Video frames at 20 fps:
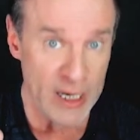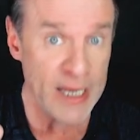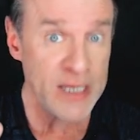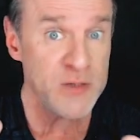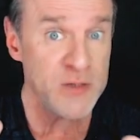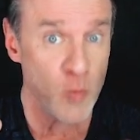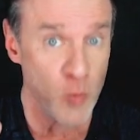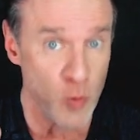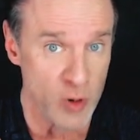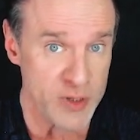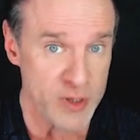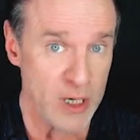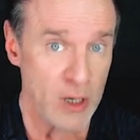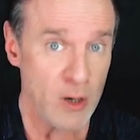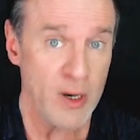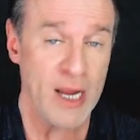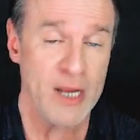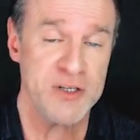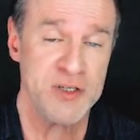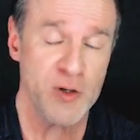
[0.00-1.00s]
It's worth it.
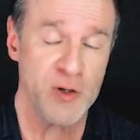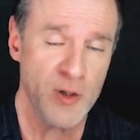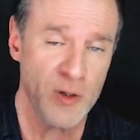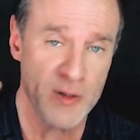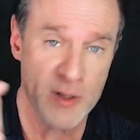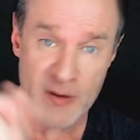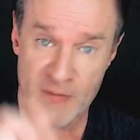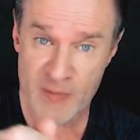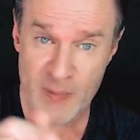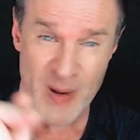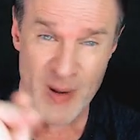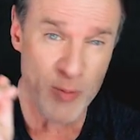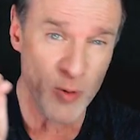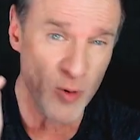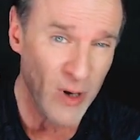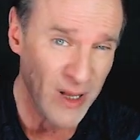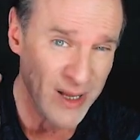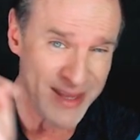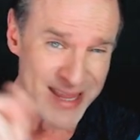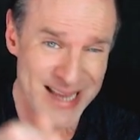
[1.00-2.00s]
Okay, so if people
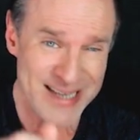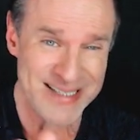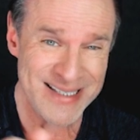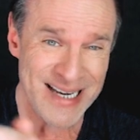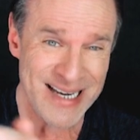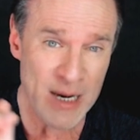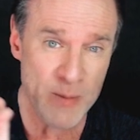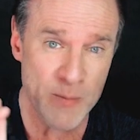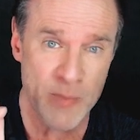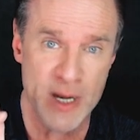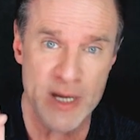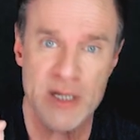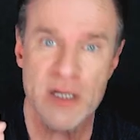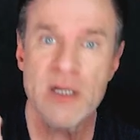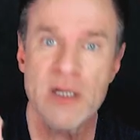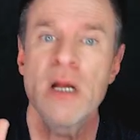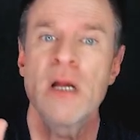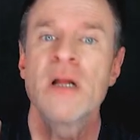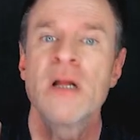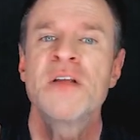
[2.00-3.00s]
click that second
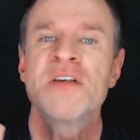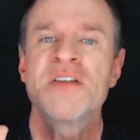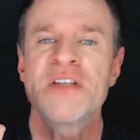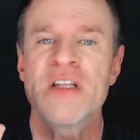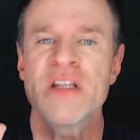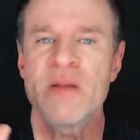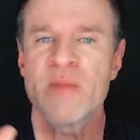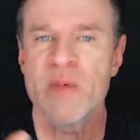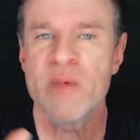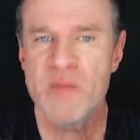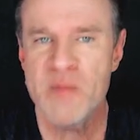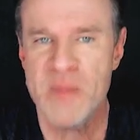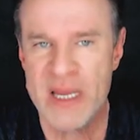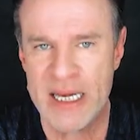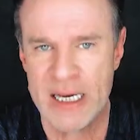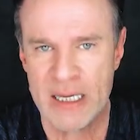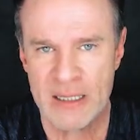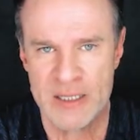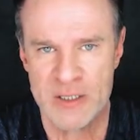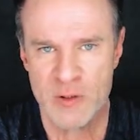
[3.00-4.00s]
button, send them
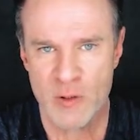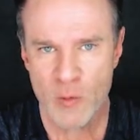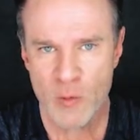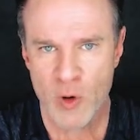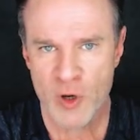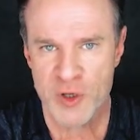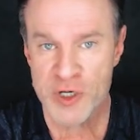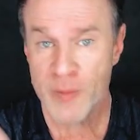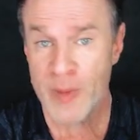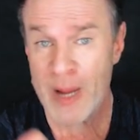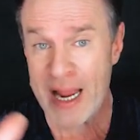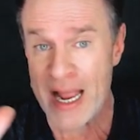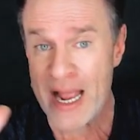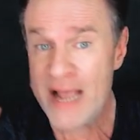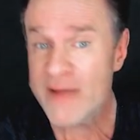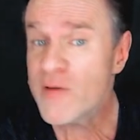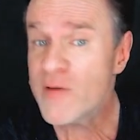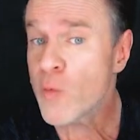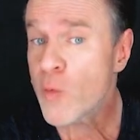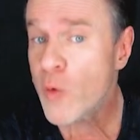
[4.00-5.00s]
immediately to a workshop. Hey, I
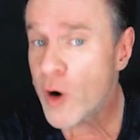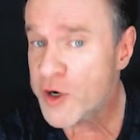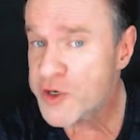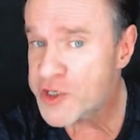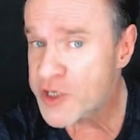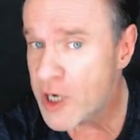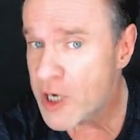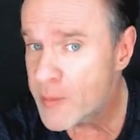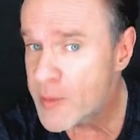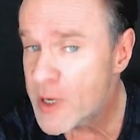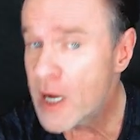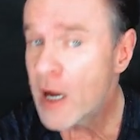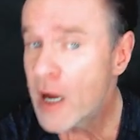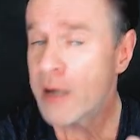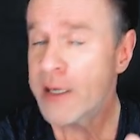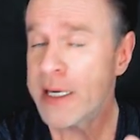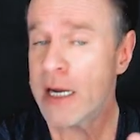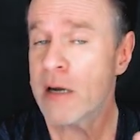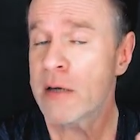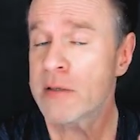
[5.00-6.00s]
have a workshop
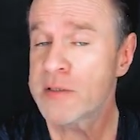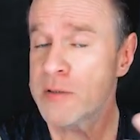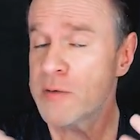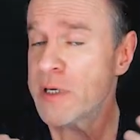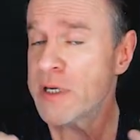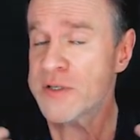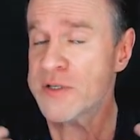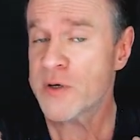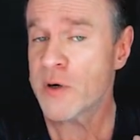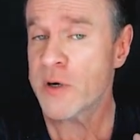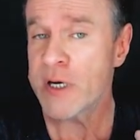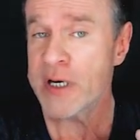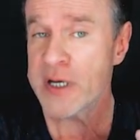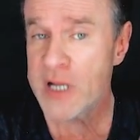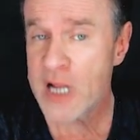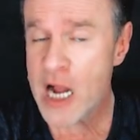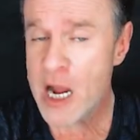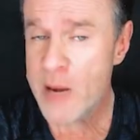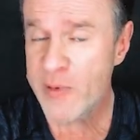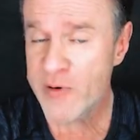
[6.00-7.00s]
on how to get started in
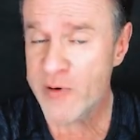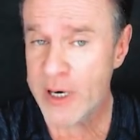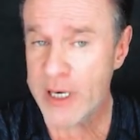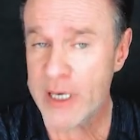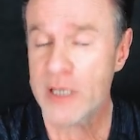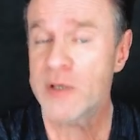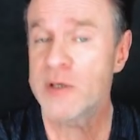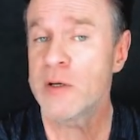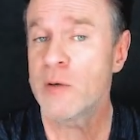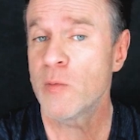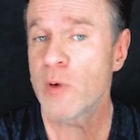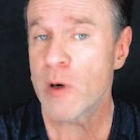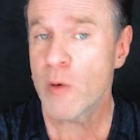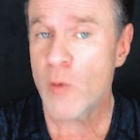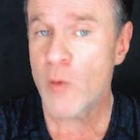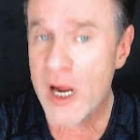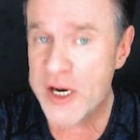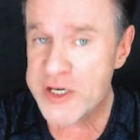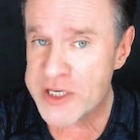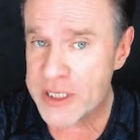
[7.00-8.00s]
copywriting. Do you want to
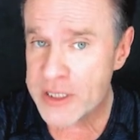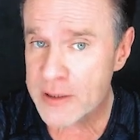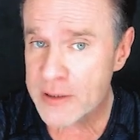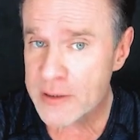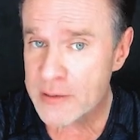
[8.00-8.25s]
watch it?